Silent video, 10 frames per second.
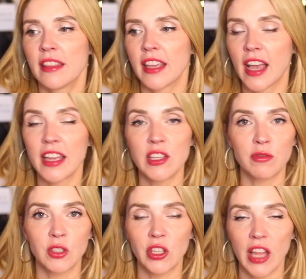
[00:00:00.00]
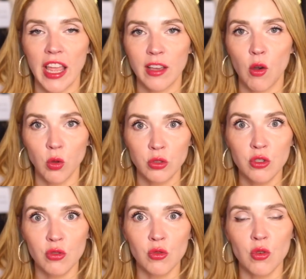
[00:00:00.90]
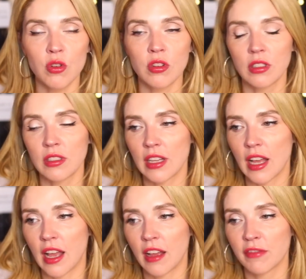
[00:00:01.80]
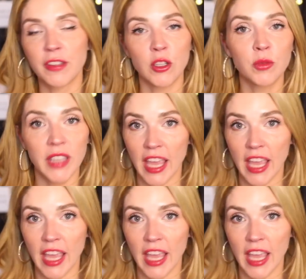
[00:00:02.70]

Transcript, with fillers: They kind of look like old school uh, film